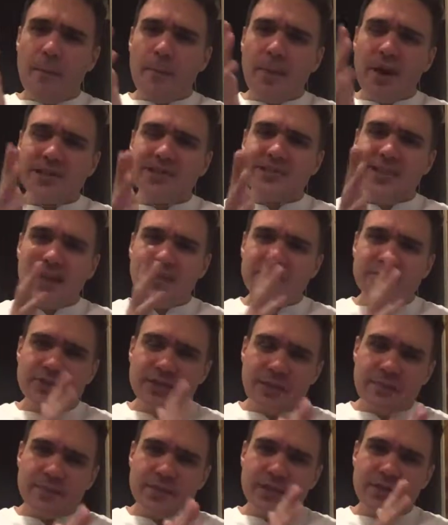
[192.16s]
must have
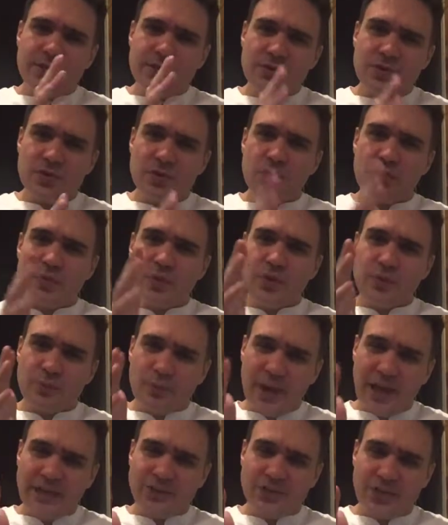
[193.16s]
something to do with
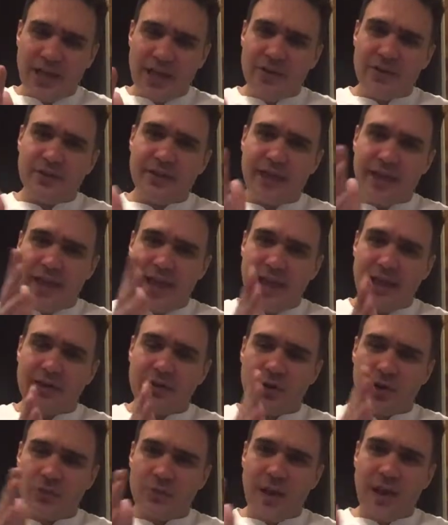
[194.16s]
rationality
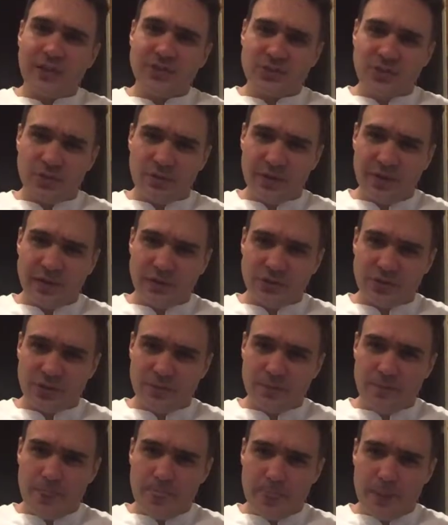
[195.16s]
and our rational nature.
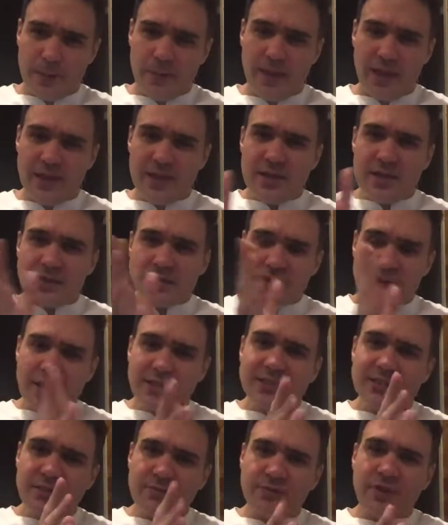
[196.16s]
Okay? So
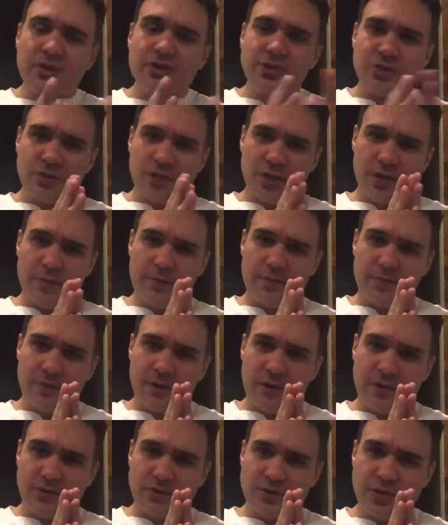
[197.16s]
that's the function argument
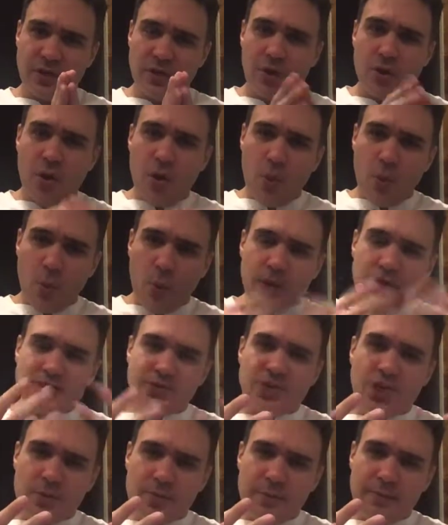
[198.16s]
for Aristotle. What is
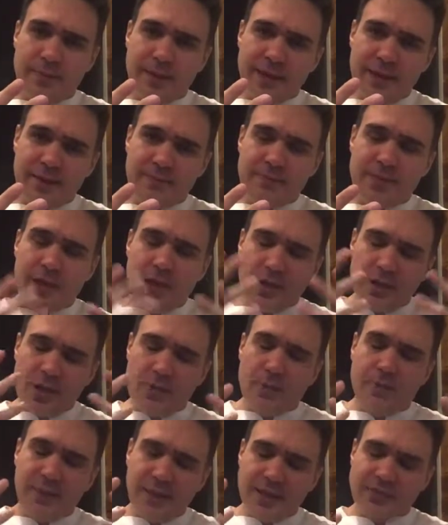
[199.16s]
a human being?
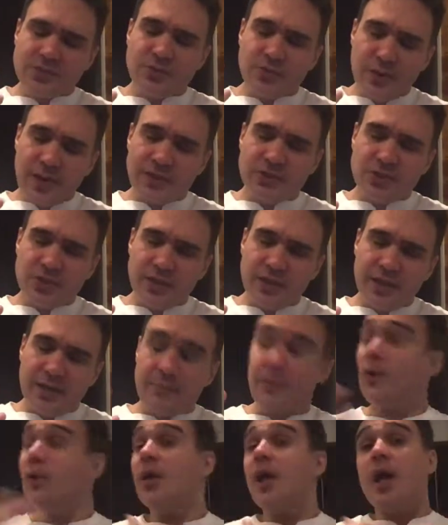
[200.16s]
Human being is a rational
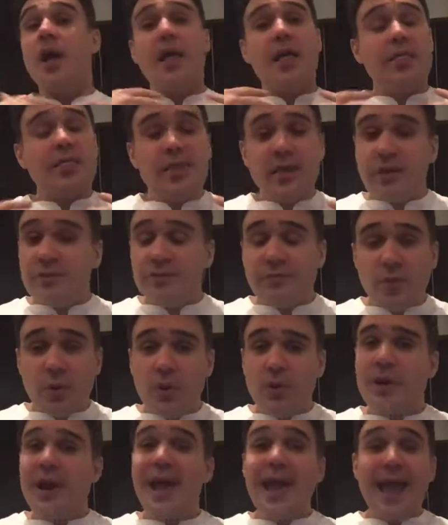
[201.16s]
animal.
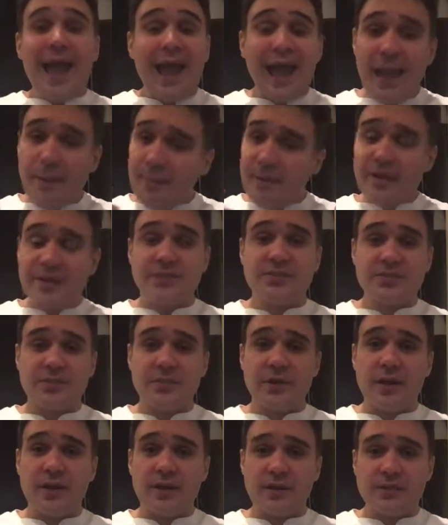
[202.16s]
Therefore, happiness
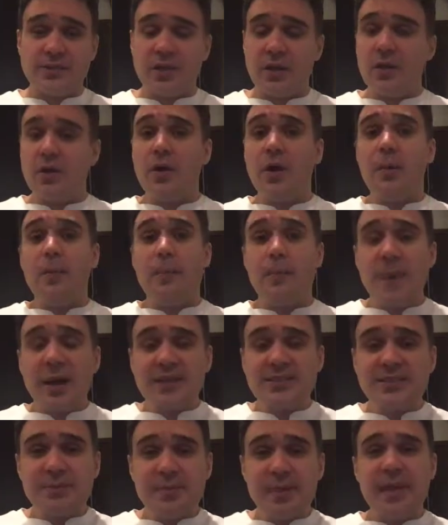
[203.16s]
for Aristotle
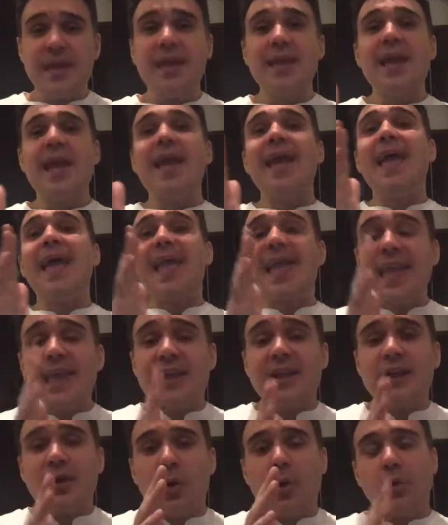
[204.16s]
must be
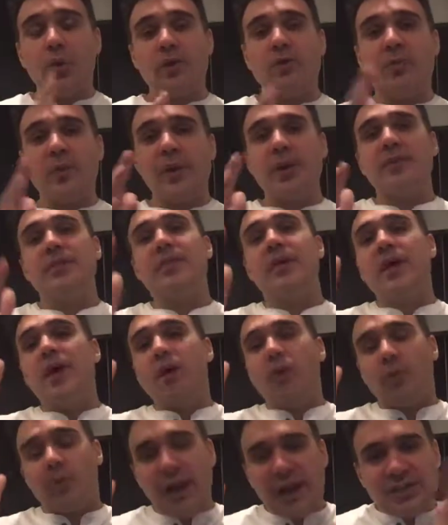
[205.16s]
in accord with
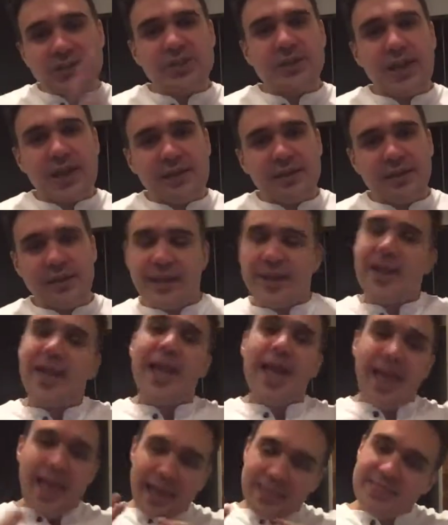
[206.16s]
rationality.
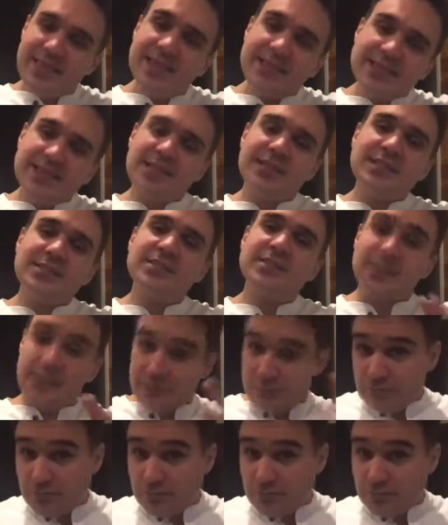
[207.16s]
And this is